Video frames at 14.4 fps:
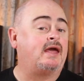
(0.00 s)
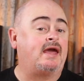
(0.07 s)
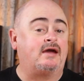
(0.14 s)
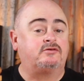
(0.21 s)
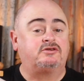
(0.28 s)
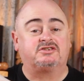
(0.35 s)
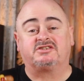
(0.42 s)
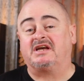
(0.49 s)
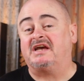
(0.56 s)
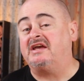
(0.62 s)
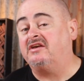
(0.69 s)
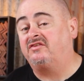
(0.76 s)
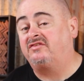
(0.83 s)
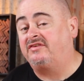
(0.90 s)
Now just
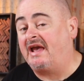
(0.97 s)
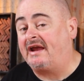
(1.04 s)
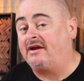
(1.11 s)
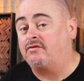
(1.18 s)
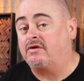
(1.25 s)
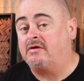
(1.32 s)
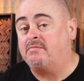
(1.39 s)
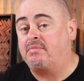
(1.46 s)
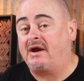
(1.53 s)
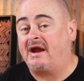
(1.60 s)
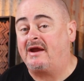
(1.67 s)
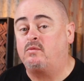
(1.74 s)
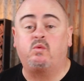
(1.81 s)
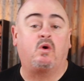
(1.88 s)
eat your sanger in
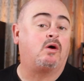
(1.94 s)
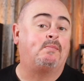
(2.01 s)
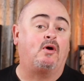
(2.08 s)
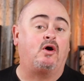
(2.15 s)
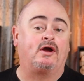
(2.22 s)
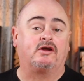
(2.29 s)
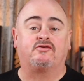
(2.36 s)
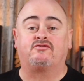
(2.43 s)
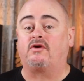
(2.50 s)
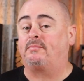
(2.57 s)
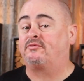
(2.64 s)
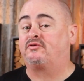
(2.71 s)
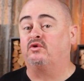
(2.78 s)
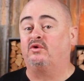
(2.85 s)
bread while buying a
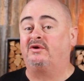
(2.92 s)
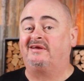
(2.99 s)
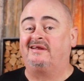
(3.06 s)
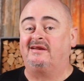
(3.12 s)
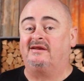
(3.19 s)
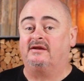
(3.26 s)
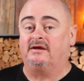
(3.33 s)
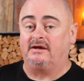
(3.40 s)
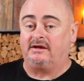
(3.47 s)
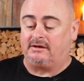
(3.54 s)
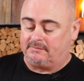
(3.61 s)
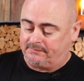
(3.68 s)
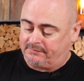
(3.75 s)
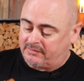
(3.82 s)
drop saw you didn't need.